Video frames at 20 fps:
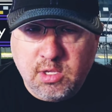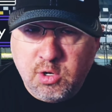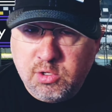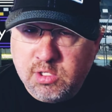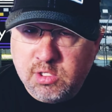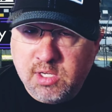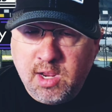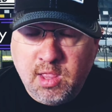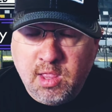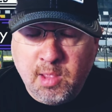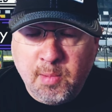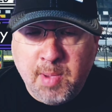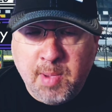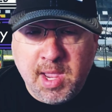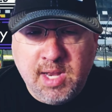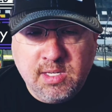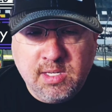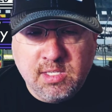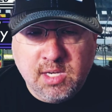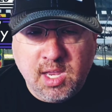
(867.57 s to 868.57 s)
You've seen the
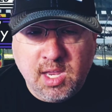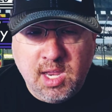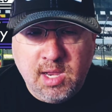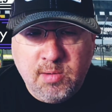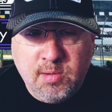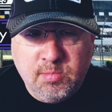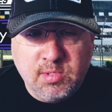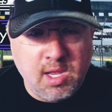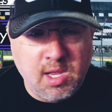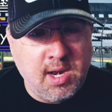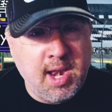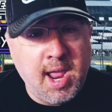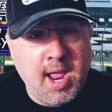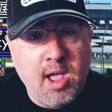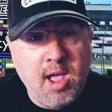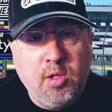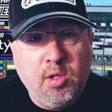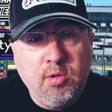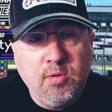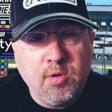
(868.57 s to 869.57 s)
paint schemes. And
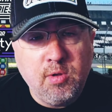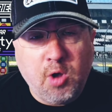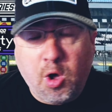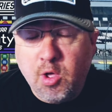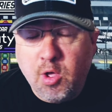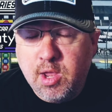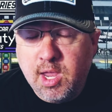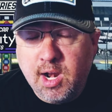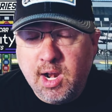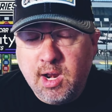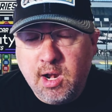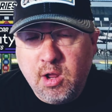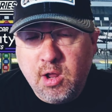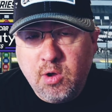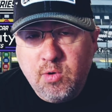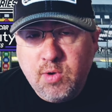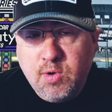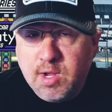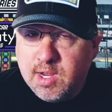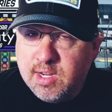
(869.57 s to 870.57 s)
now all you got to
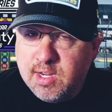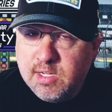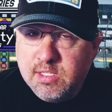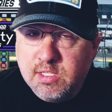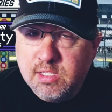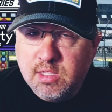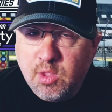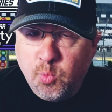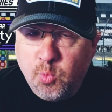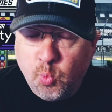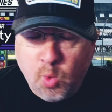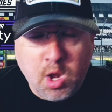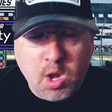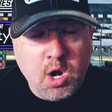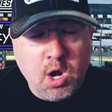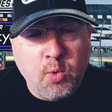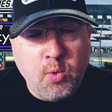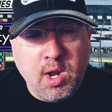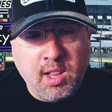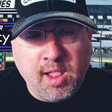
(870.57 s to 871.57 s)
know is when
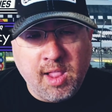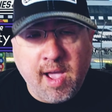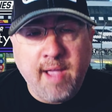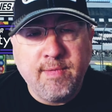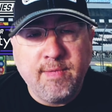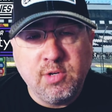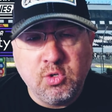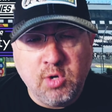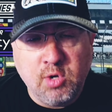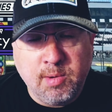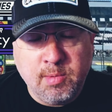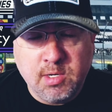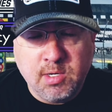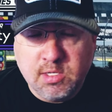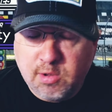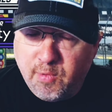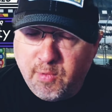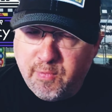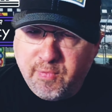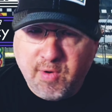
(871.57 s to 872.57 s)
are we live streaming?
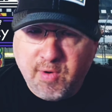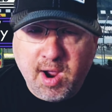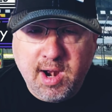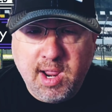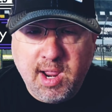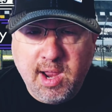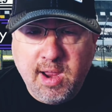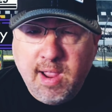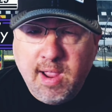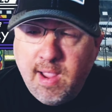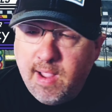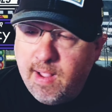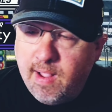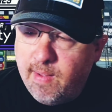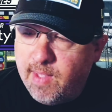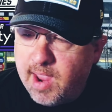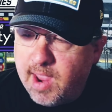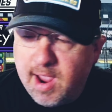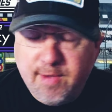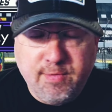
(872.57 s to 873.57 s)
So Friday
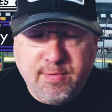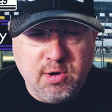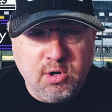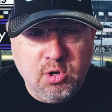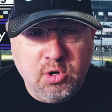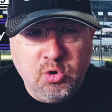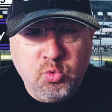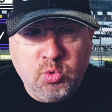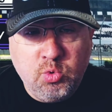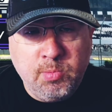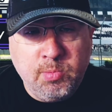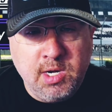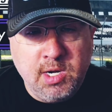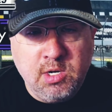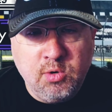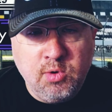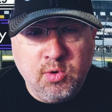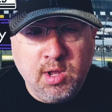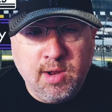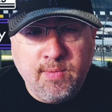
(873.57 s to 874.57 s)
afternoon we'll be
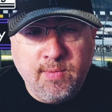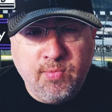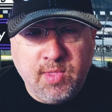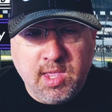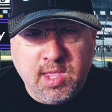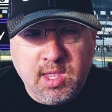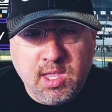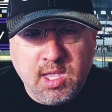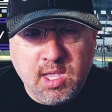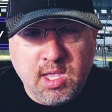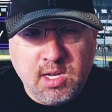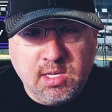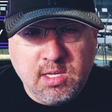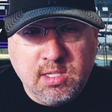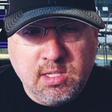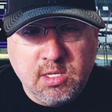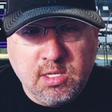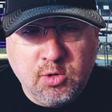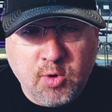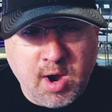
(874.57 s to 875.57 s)
doing the
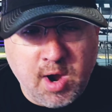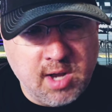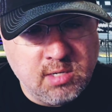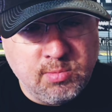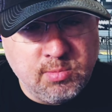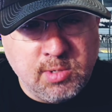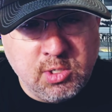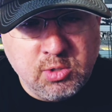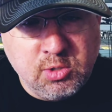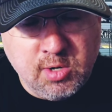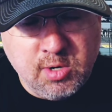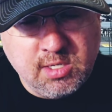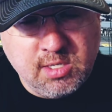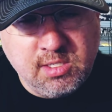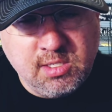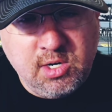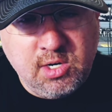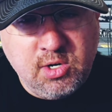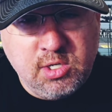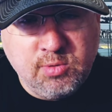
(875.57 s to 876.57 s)
Craftsman Truck
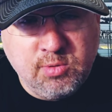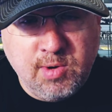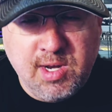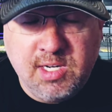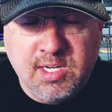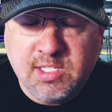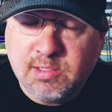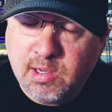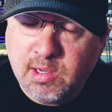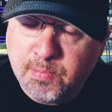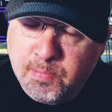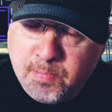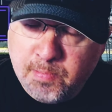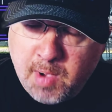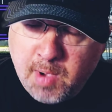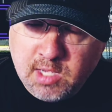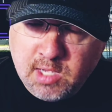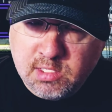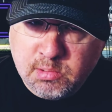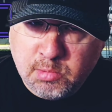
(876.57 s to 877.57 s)
Series race.
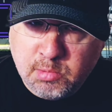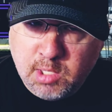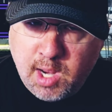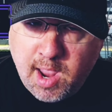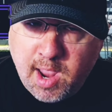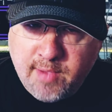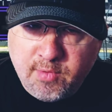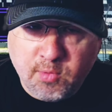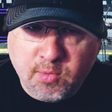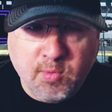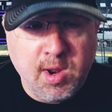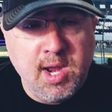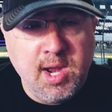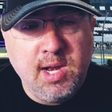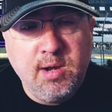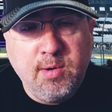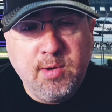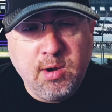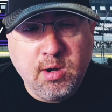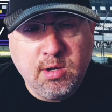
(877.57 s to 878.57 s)
Possibly have a
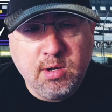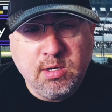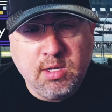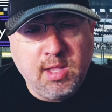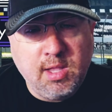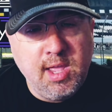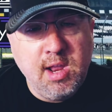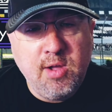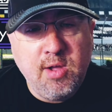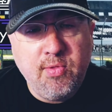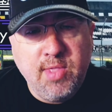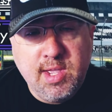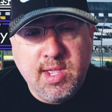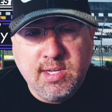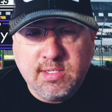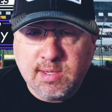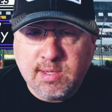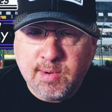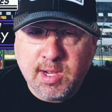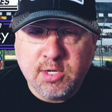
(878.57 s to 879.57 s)
rain delay on
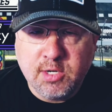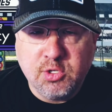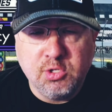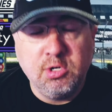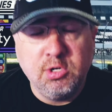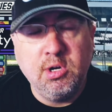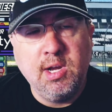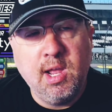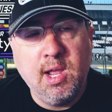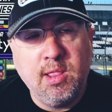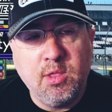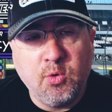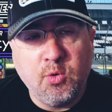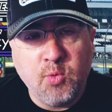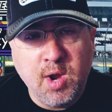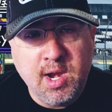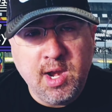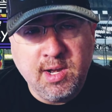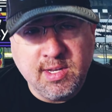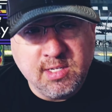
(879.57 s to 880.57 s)
this. I'm not sure yet. The
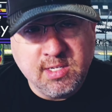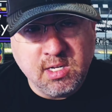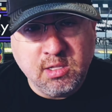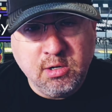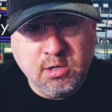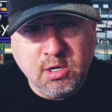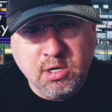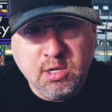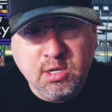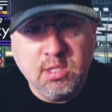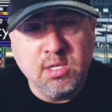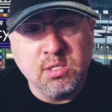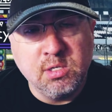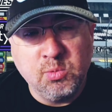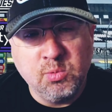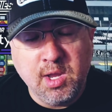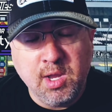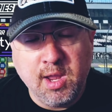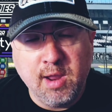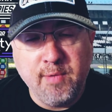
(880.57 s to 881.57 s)
rain doesn't look good this
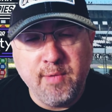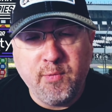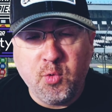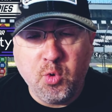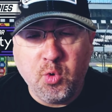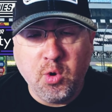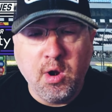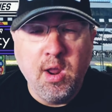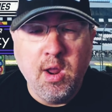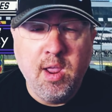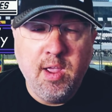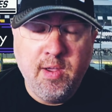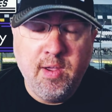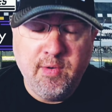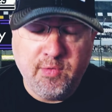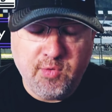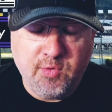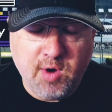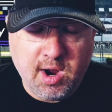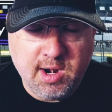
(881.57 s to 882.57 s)
weekend for
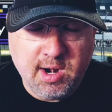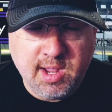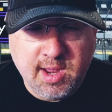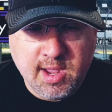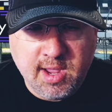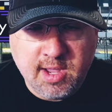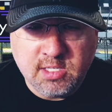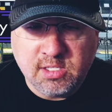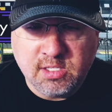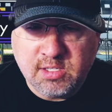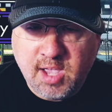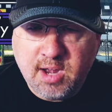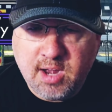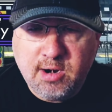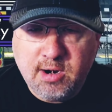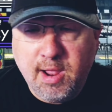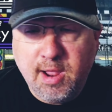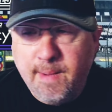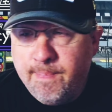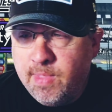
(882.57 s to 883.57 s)
Friday and
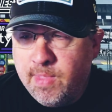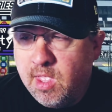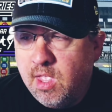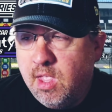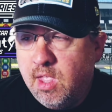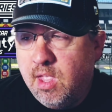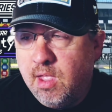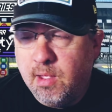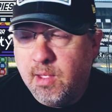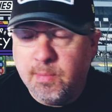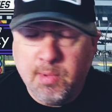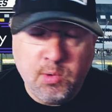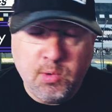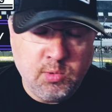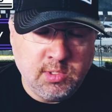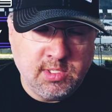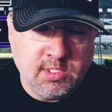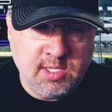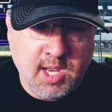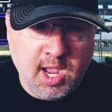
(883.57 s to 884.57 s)
Saturday, but
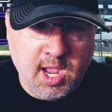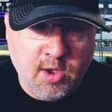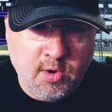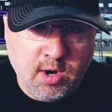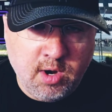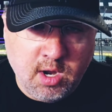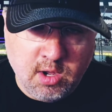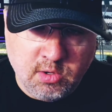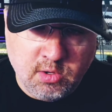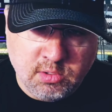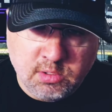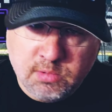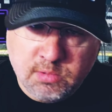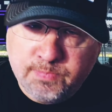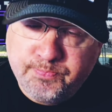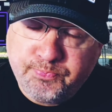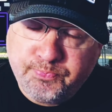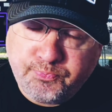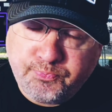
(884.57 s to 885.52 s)
we'll see how it goes.